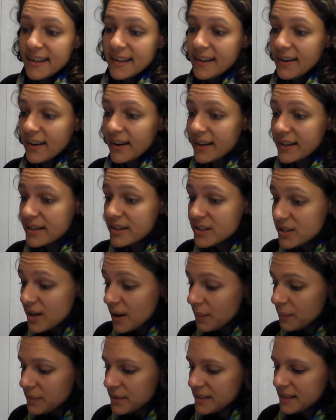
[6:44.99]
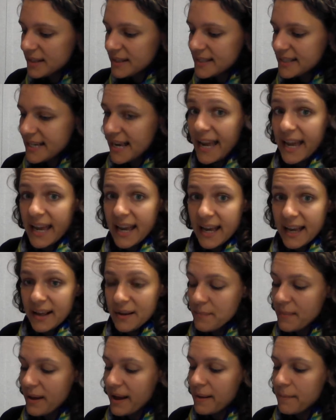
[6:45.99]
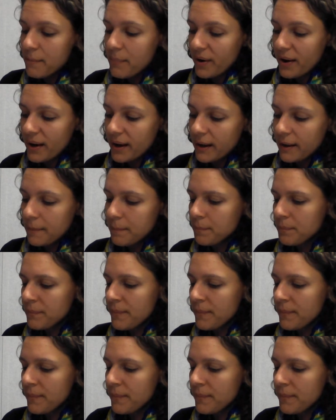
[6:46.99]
Good. Don't take my book.